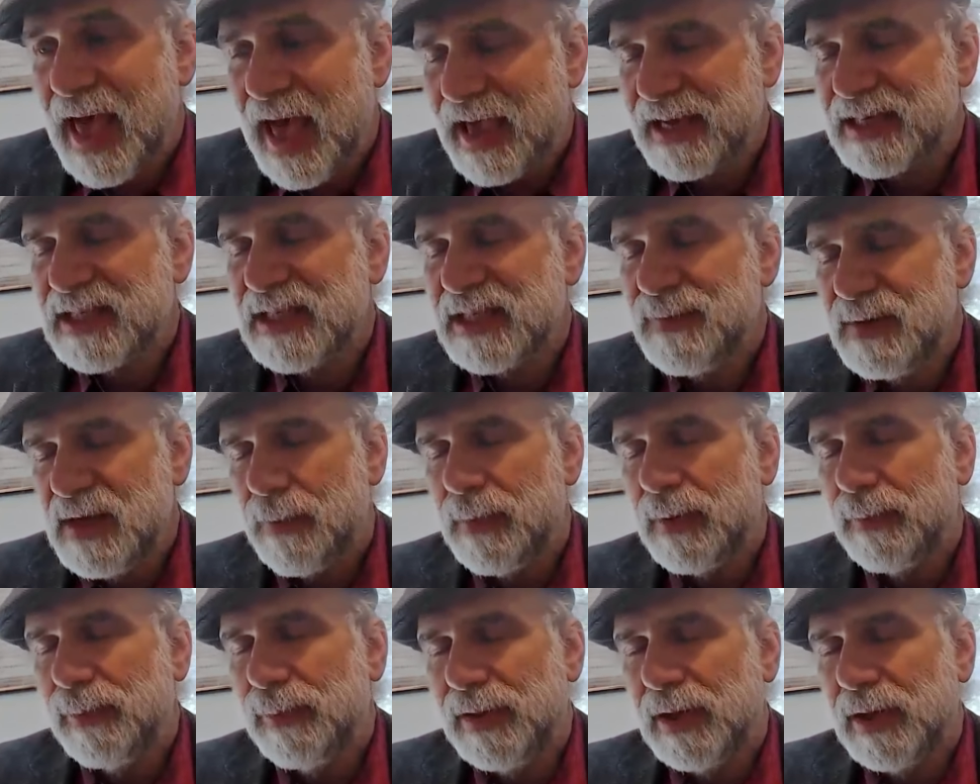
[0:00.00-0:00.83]
has to
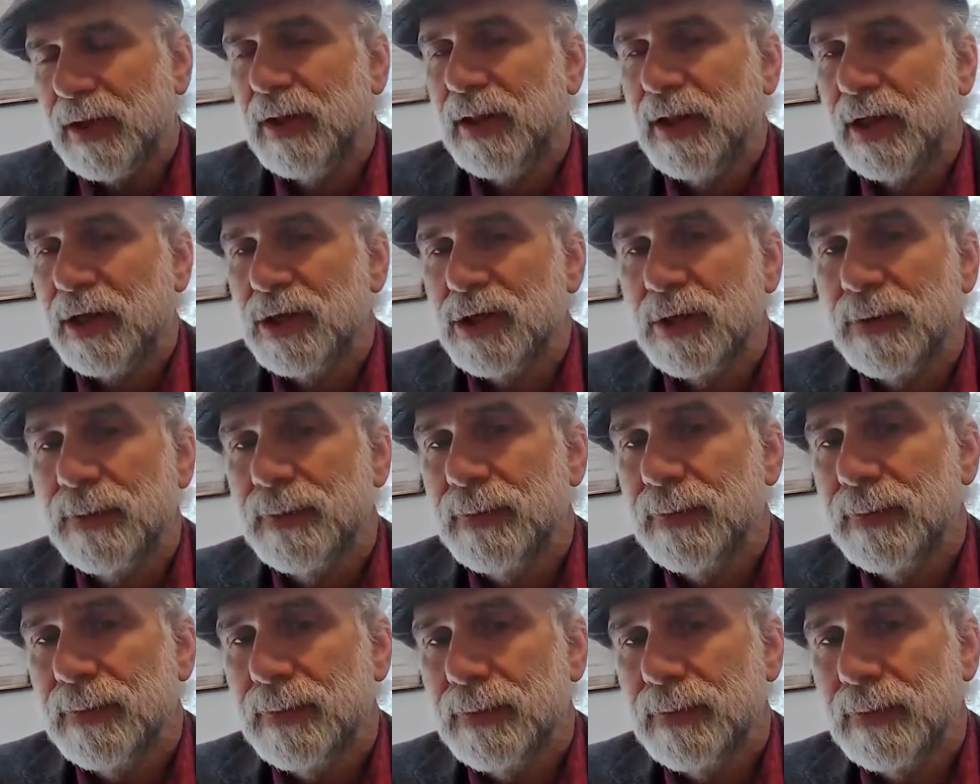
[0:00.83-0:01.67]
become a political issue.
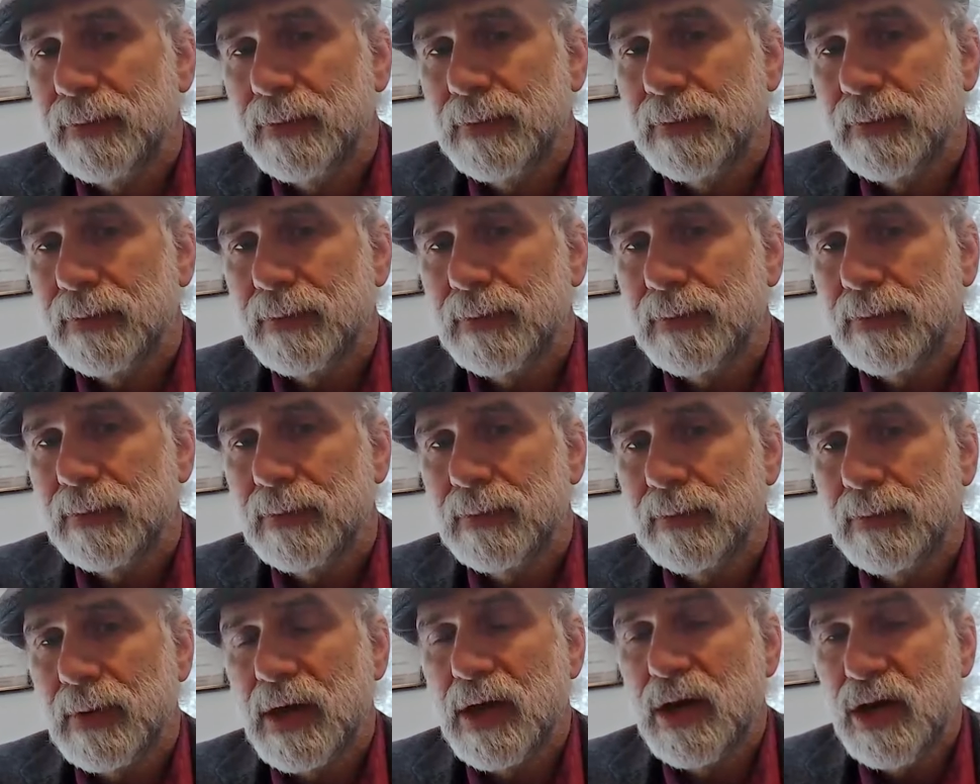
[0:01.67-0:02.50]

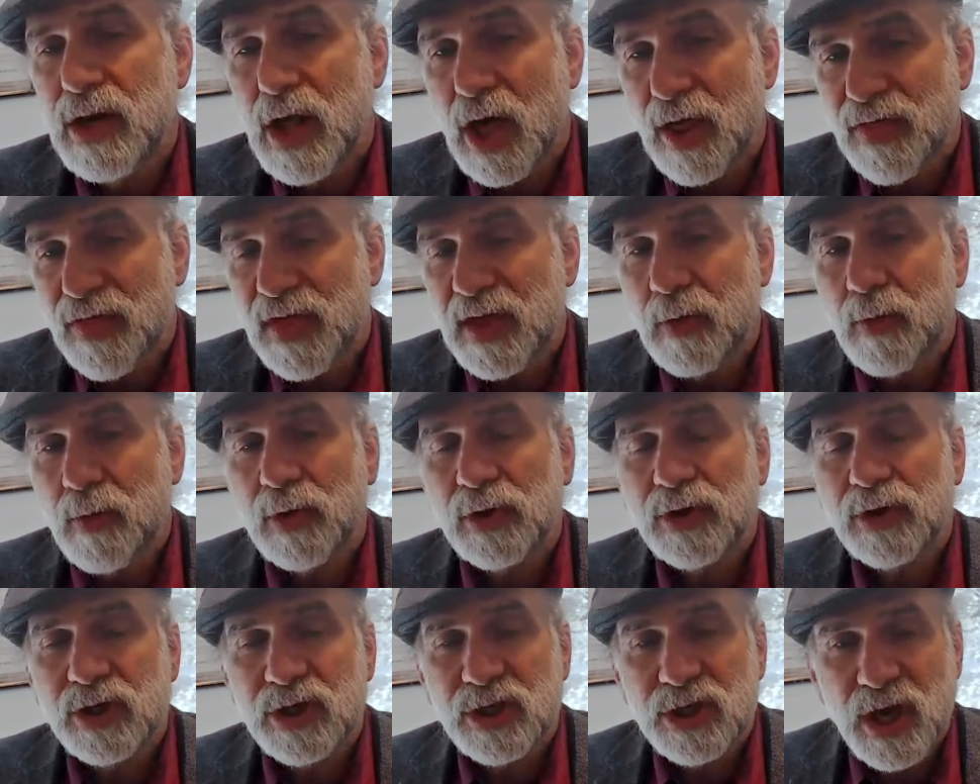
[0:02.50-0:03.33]
And nothing
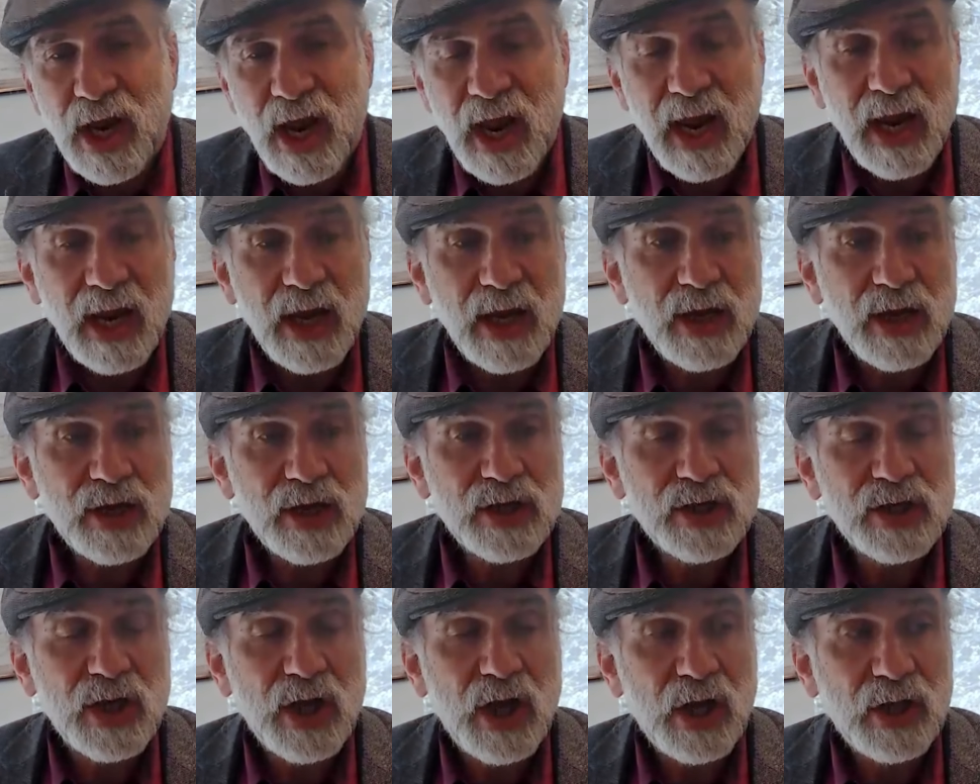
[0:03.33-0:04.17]
will
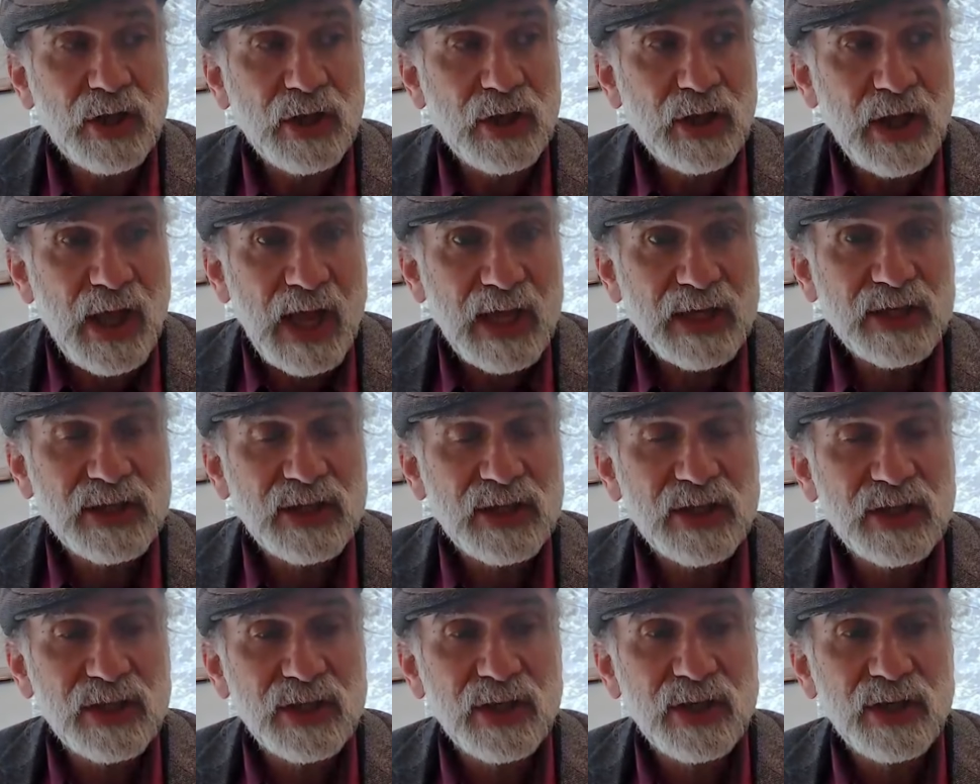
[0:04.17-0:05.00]
change
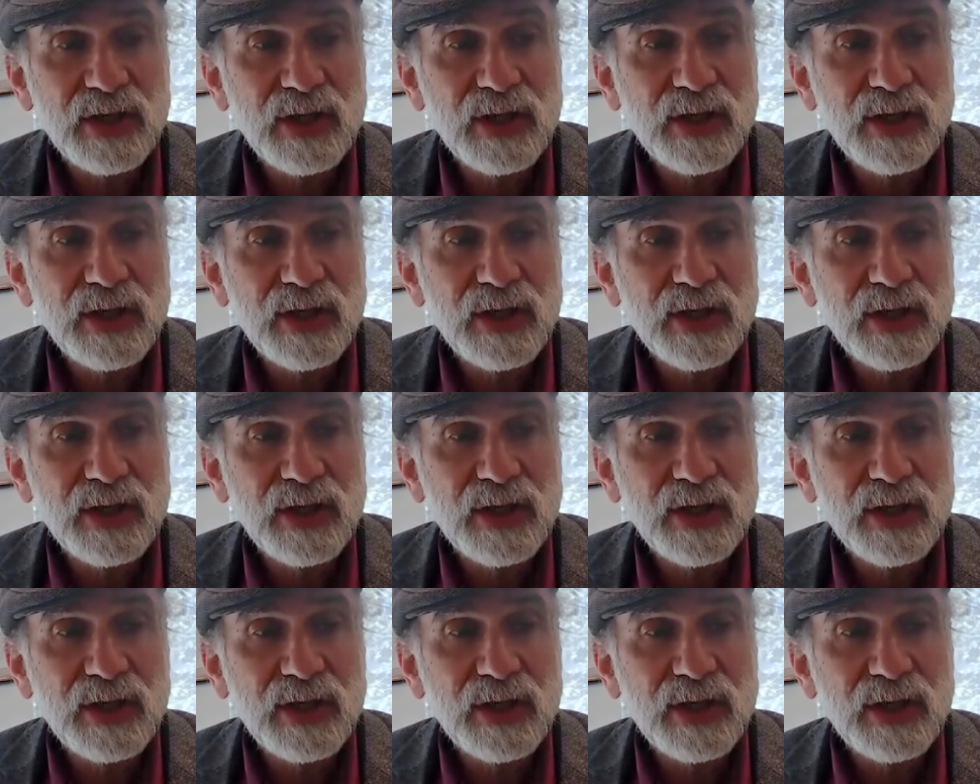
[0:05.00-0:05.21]
unless